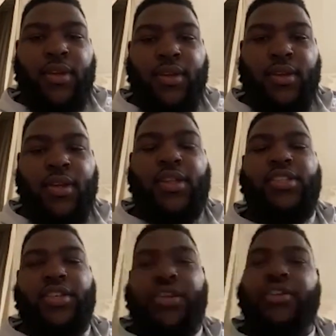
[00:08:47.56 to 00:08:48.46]
Yes,
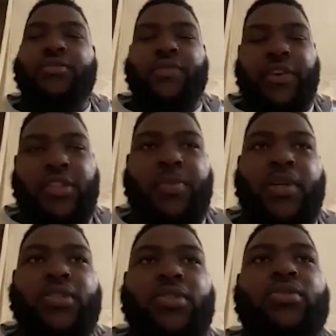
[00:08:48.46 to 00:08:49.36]
sir. It was very
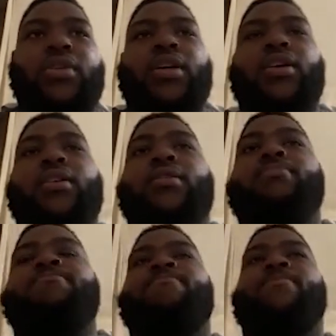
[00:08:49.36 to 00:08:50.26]
special.
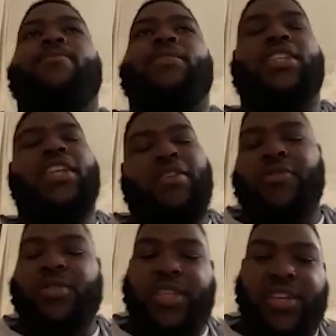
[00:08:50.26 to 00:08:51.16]
Shed a few
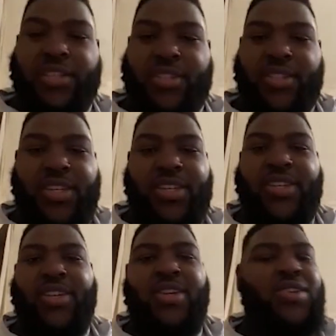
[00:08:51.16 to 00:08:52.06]
tears,
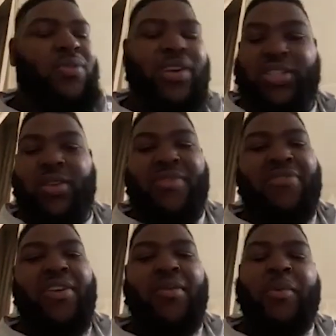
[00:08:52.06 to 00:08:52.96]
watch all my
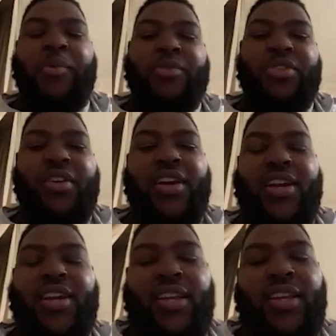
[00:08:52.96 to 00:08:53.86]
family members
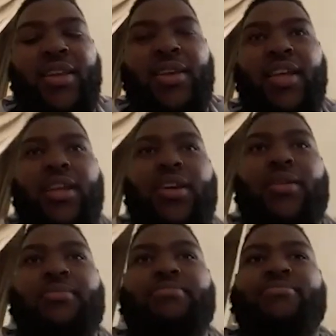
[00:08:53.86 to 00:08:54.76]
cry.
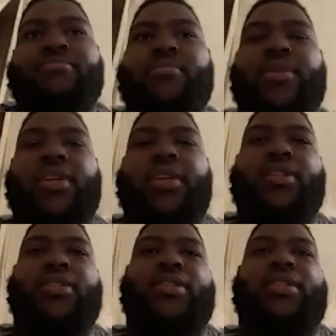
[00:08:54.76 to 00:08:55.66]
But
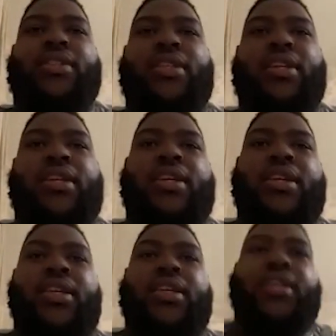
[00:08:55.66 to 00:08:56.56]

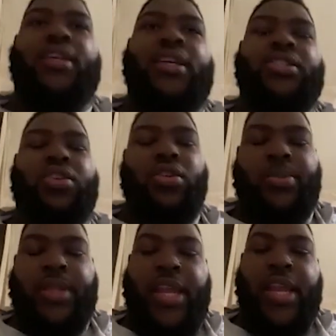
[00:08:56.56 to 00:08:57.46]
it shows
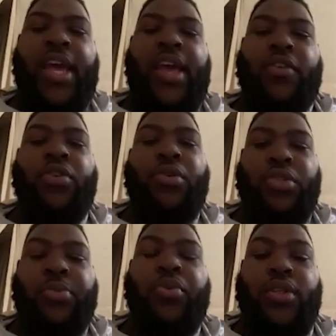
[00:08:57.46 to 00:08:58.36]
me that I have a huge
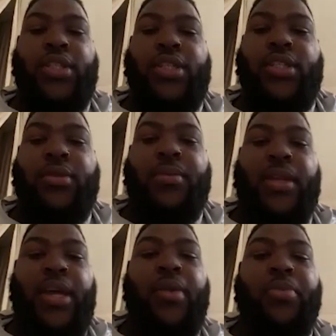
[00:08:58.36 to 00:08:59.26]
support system,
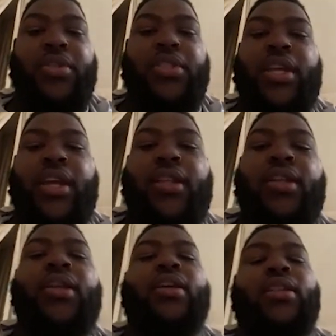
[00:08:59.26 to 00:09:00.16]
and I appreciate
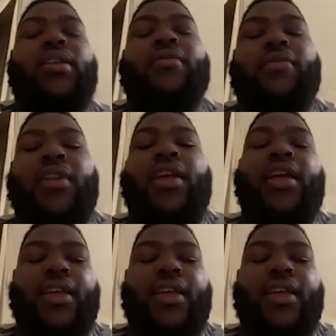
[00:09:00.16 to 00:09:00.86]
them for that.